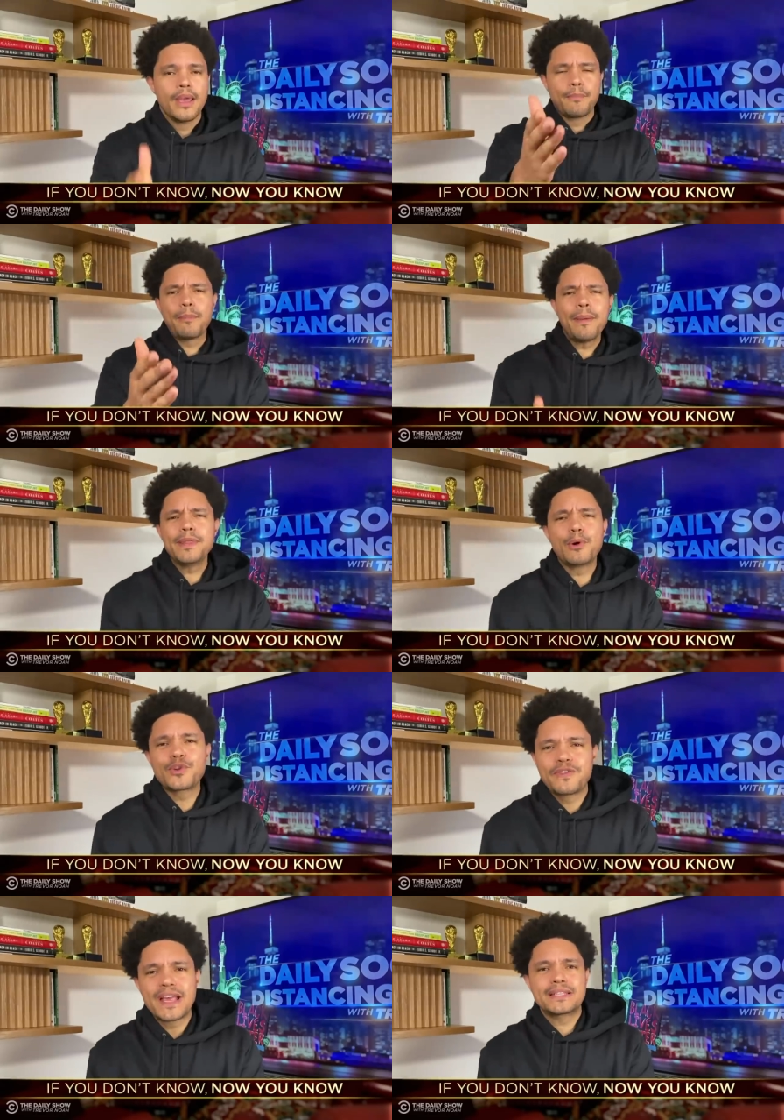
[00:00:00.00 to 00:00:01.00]
But maybe the
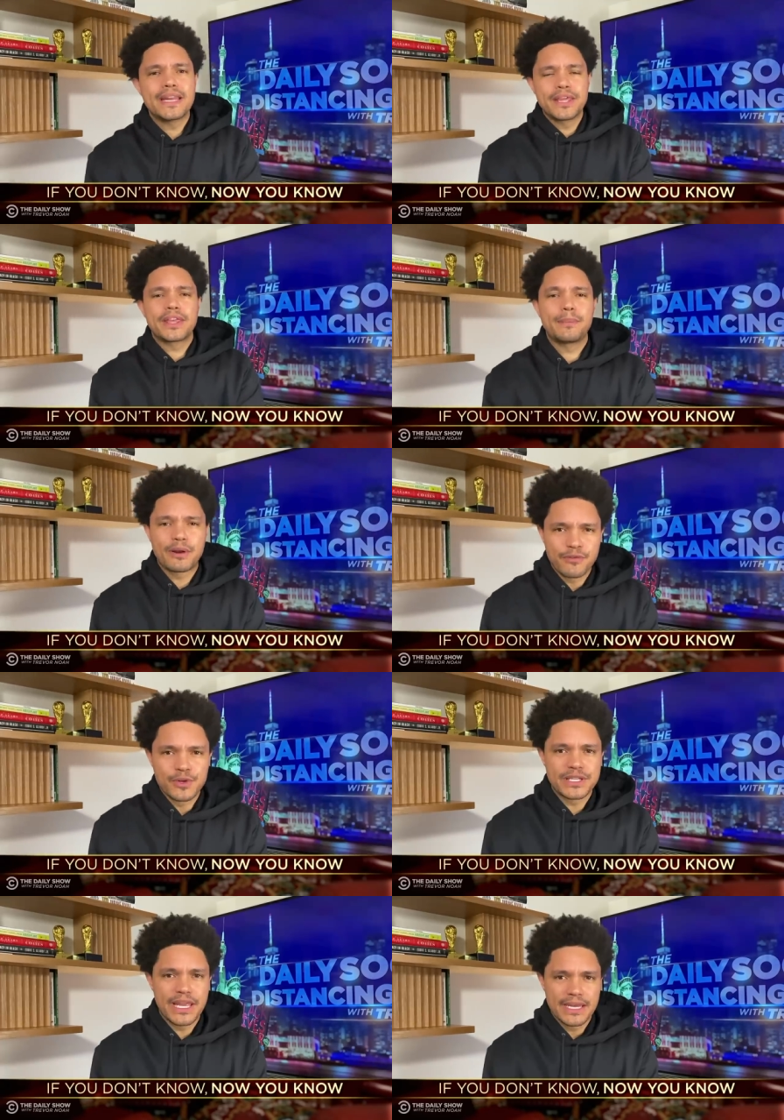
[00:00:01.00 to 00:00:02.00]
most fascinating thing about
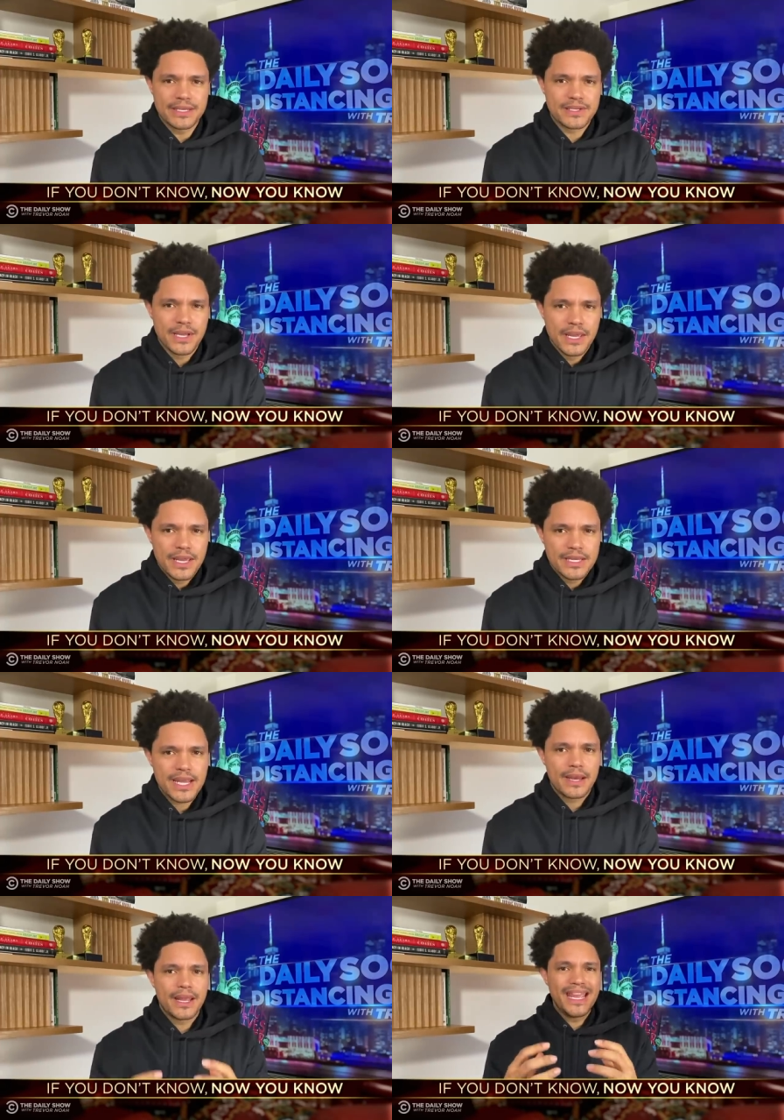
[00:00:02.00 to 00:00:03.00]
first ladies is
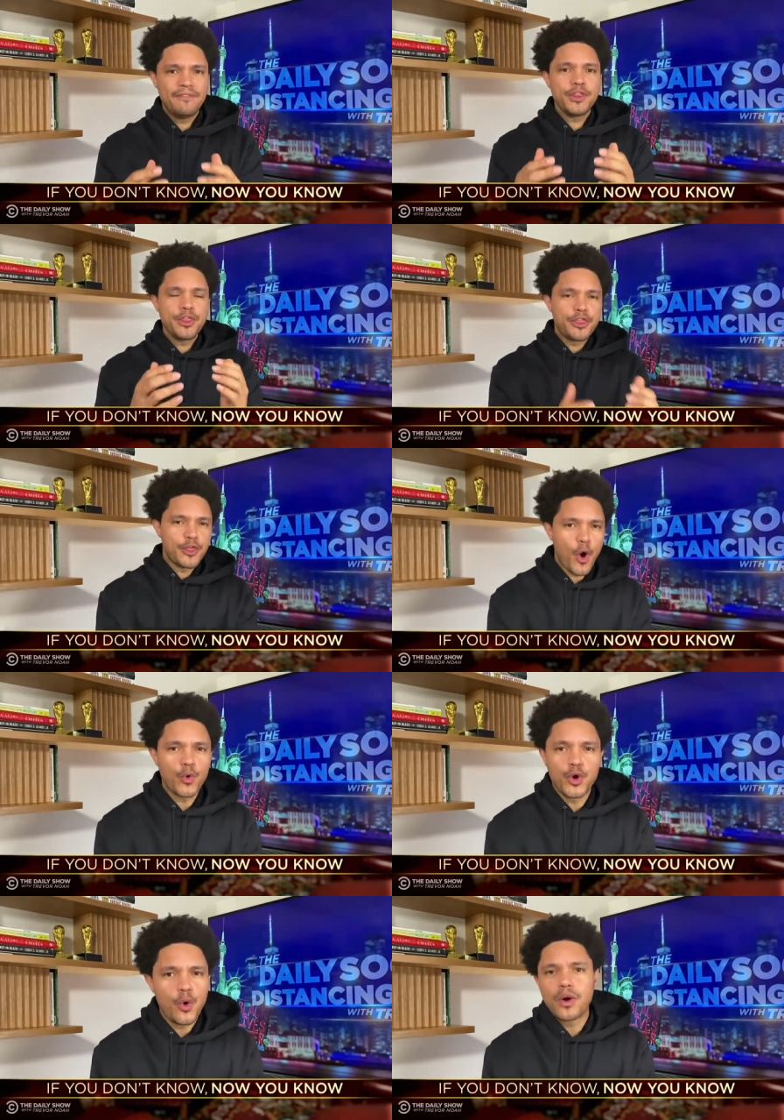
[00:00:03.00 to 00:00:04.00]
that even though
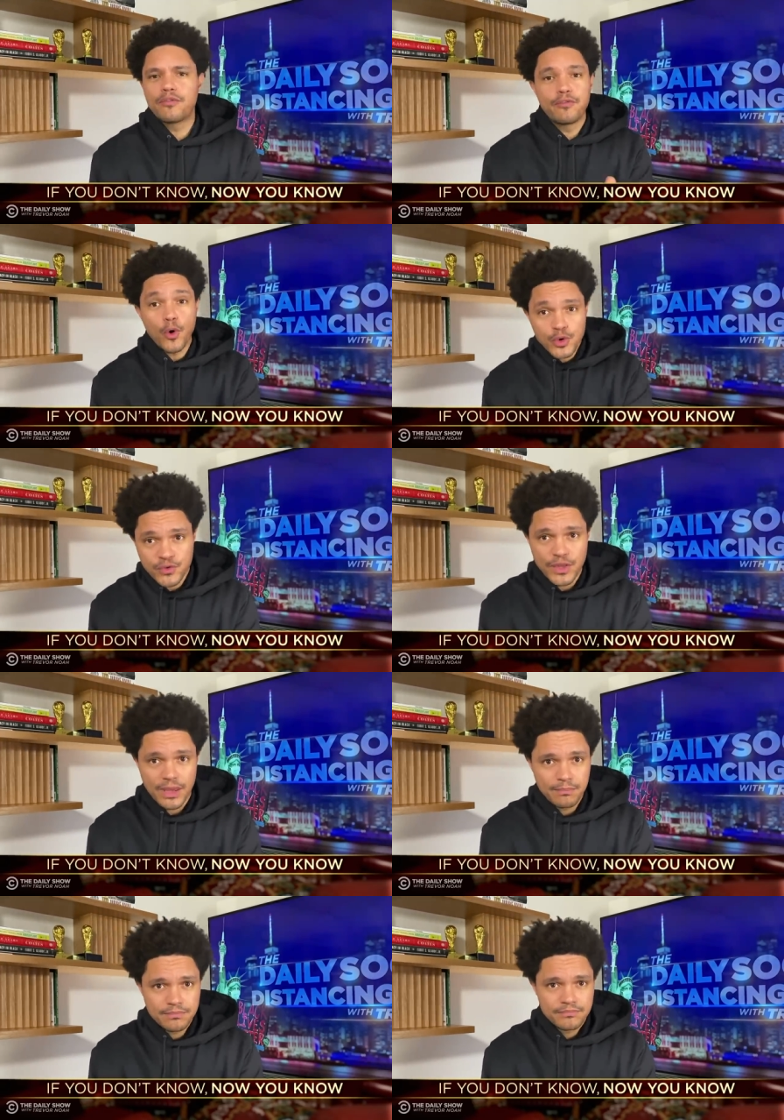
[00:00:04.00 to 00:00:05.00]
no one votes for
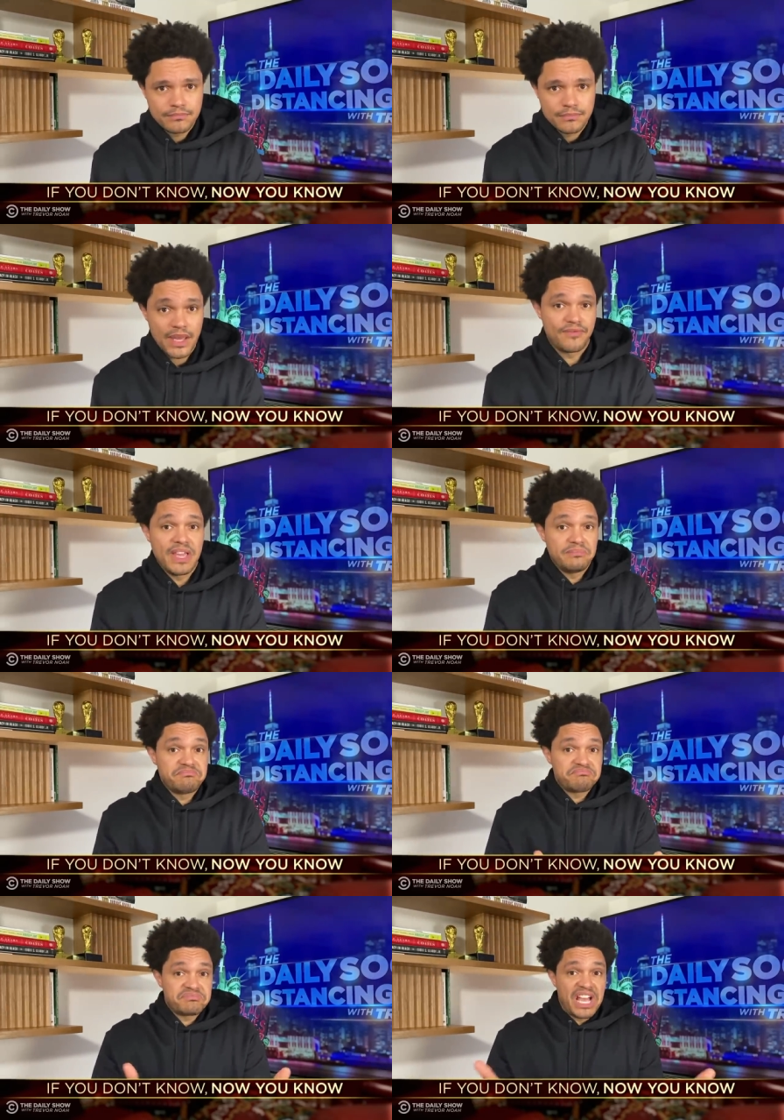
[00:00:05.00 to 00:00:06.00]
them, and they
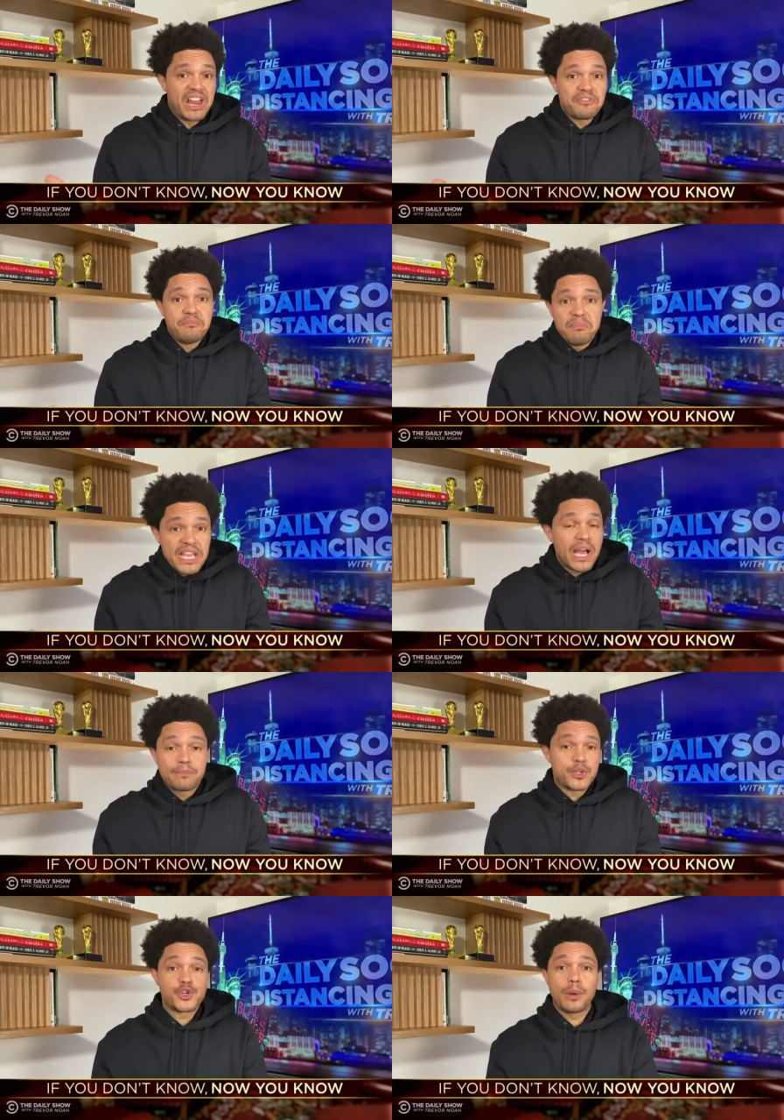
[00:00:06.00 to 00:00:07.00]
kind of make up
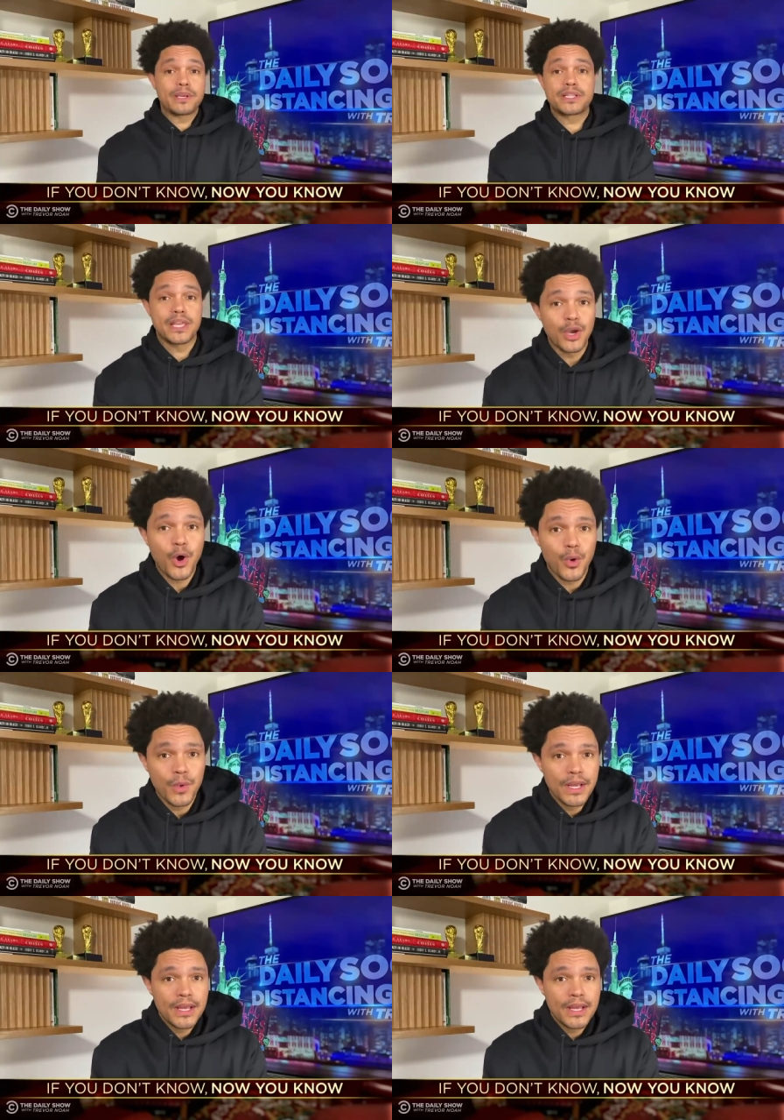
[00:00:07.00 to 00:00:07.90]
the job as they go,